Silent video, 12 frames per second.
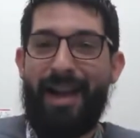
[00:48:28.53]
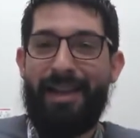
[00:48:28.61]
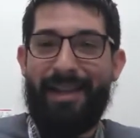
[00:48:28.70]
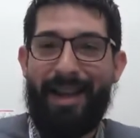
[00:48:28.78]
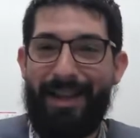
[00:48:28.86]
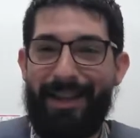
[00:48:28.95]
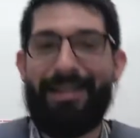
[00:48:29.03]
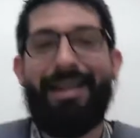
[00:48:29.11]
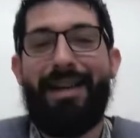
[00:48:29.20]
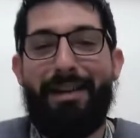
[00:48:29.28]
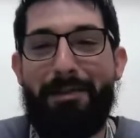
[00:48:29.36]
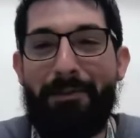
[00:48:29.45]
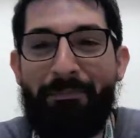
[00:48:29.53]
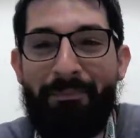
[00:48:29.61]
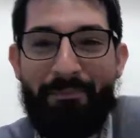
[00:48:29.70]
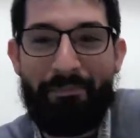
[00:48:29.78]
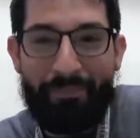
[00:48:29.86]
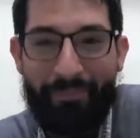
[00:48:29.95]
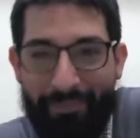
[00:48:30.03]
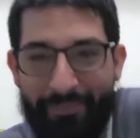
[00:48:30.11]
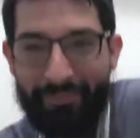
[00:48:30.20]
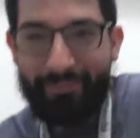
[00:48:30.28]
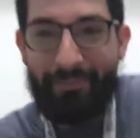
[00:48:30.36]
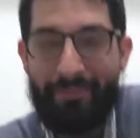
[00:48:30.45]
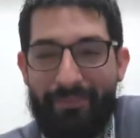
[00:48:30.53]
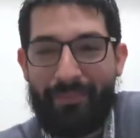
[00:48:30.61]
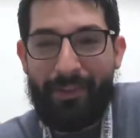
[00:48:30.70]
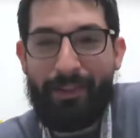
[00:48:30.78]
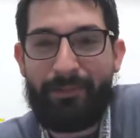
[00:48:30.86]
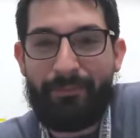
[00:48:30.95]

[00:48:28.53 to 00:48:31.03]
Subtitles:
Thank you for being open and honest, you know?